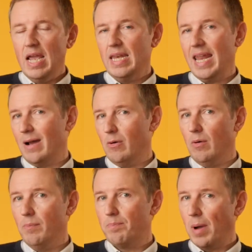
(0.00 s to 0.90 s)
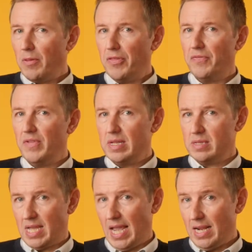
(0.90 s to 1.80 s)
Now, both of these
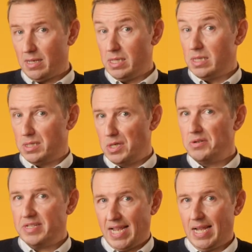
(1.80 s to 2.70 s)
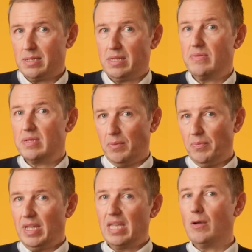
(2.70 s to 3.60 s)
two texts have
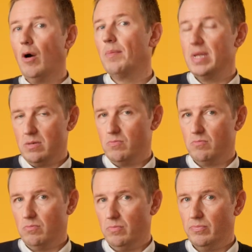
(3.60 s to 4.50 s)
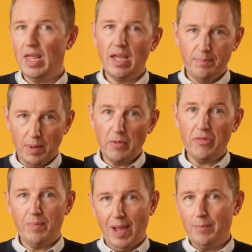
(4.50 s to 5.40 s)
something in common. They are both
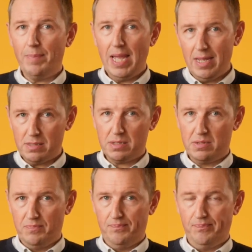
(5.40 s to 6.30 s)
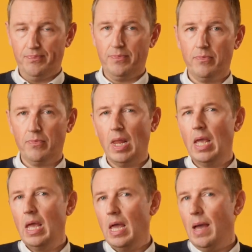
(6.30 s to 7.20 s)
about pets.
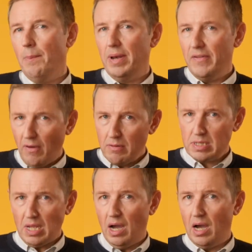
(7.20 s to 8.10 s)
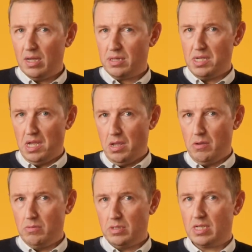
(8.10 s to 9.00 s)
But if I was to ask
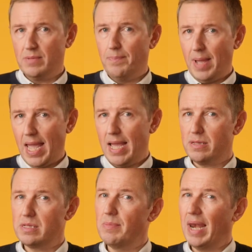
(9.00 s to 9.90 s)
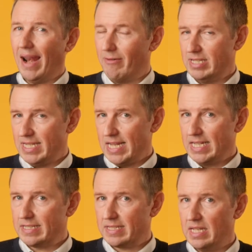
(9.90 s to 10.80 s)
you to compare
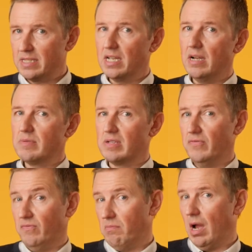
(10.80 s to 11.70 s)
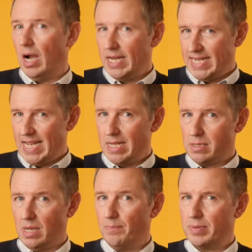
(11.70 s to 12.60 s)
similarities in terms of
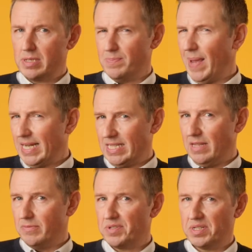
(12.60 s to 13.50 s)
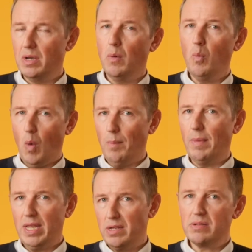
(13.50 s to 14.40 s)
ideas and perspectives, what
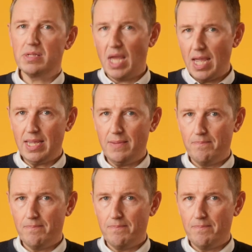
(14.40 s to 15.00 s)
might you say?